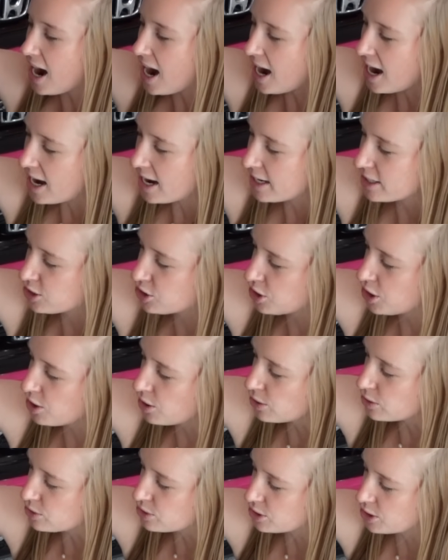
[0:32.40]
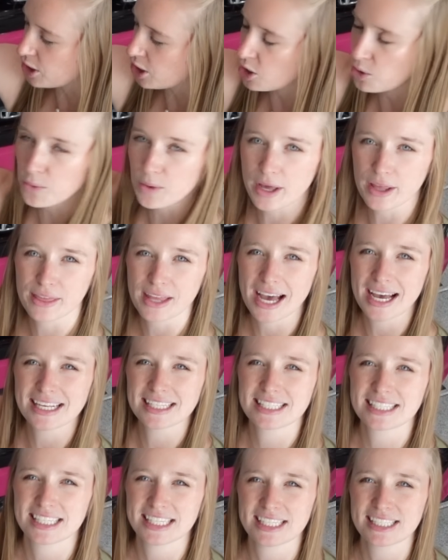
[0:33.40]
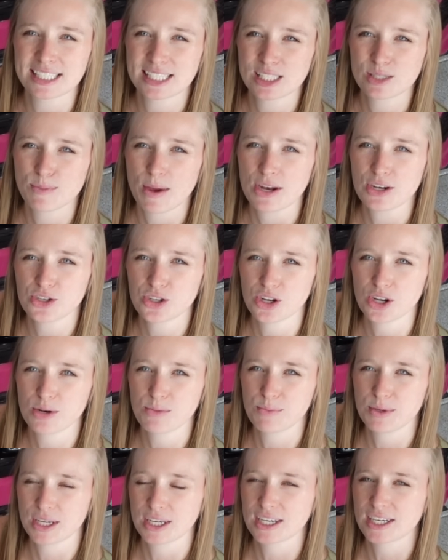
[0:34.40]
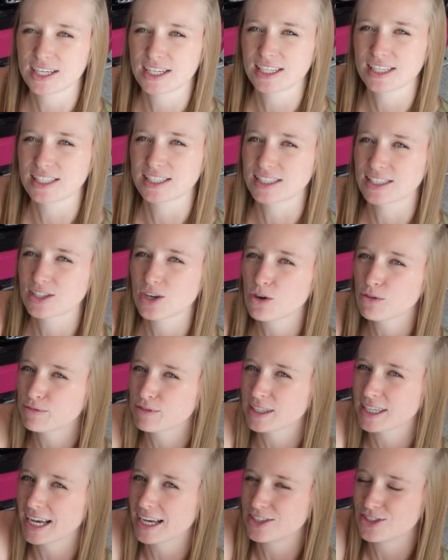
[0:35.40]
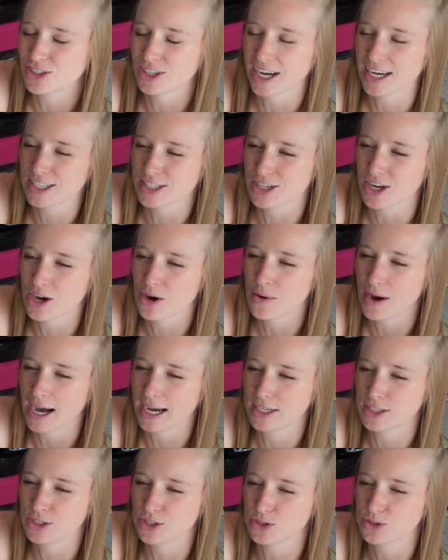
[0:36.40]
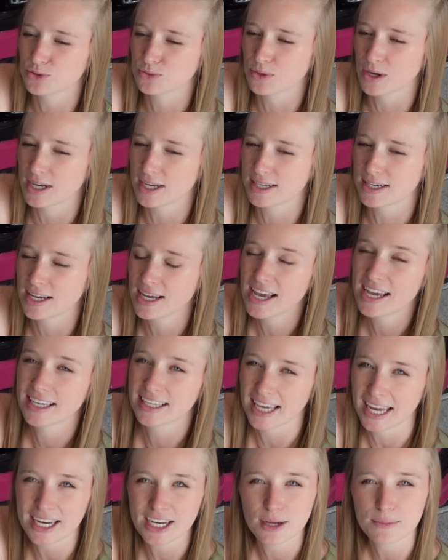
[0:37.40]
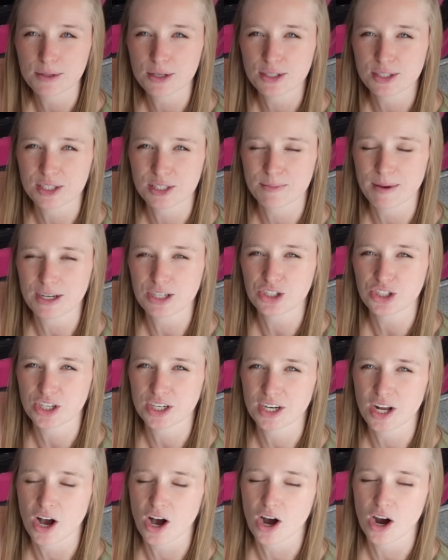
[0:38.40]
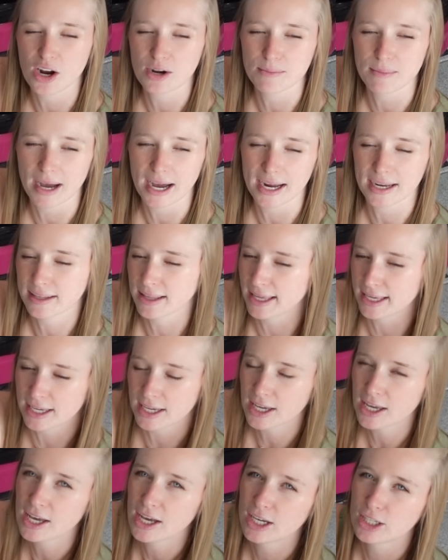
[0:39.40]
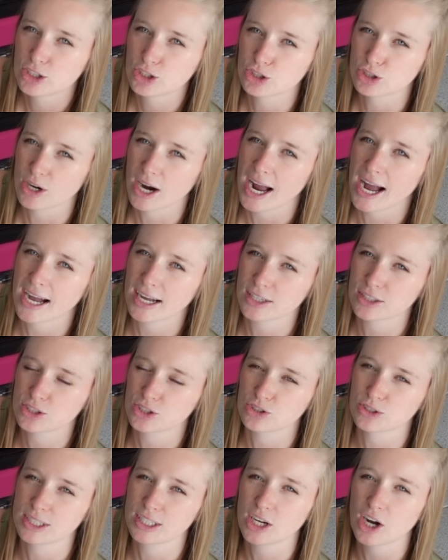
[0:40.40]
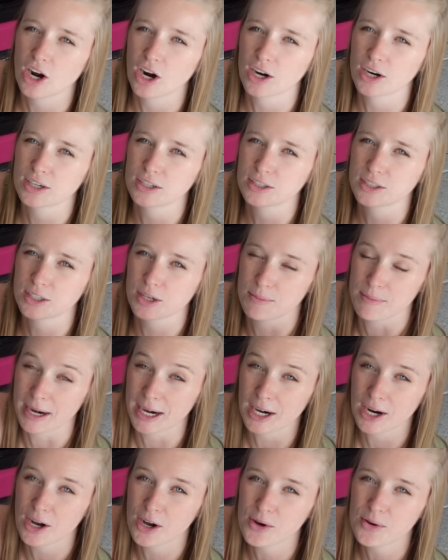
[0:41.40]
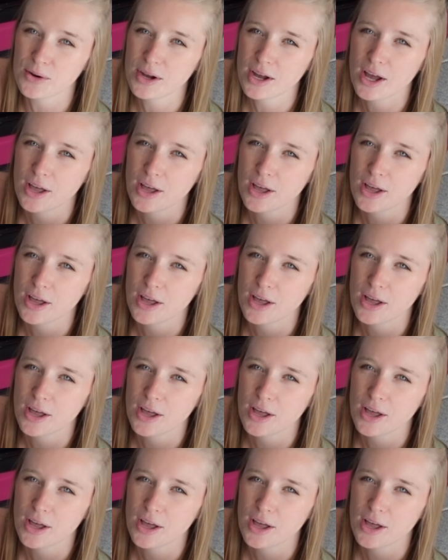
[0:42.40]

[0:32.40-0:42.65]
I chose to go with ST suspension because hopefully, as you guys know, I do run KW suspension on my track streetcar Camaro.